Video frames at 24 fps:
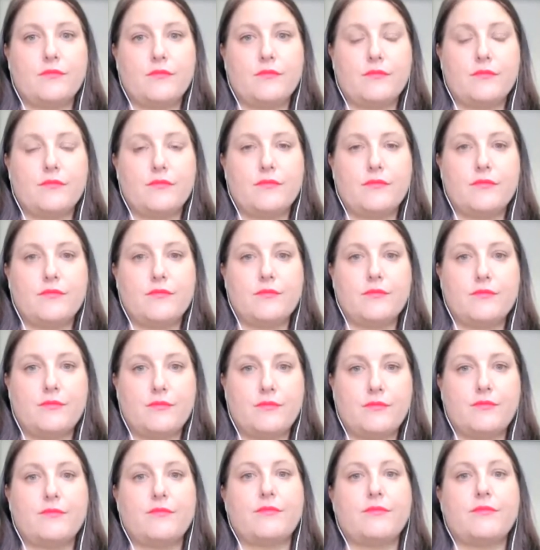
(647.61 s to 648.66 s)

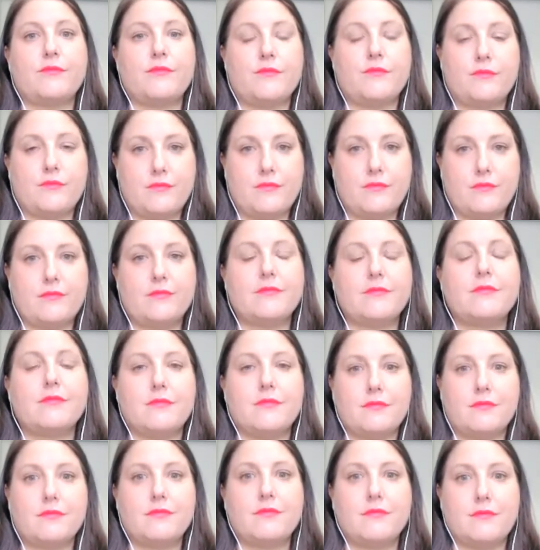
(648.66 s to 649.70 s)

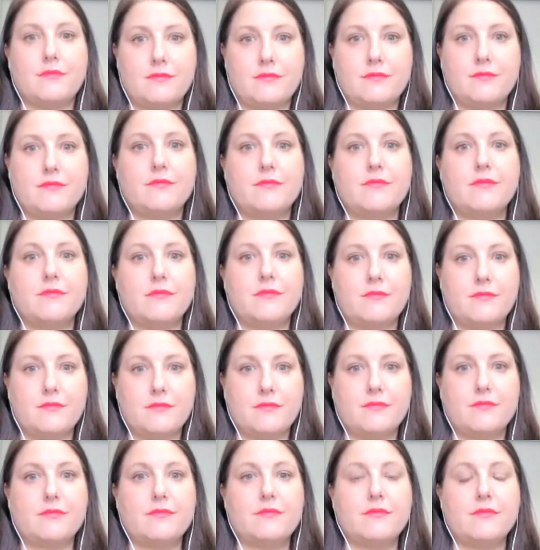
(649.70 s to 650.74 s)

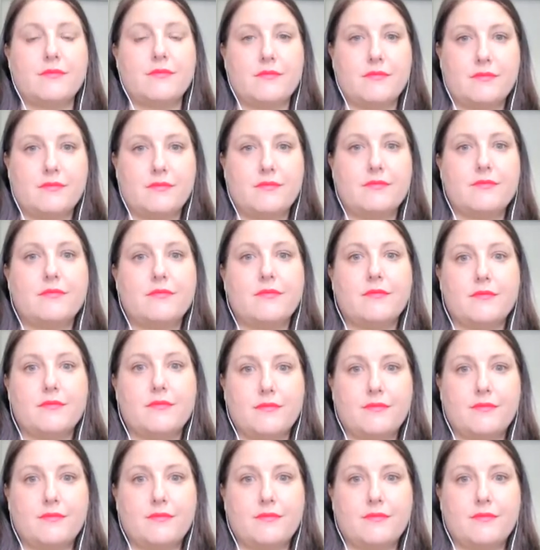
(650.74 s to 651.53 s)
[no speech]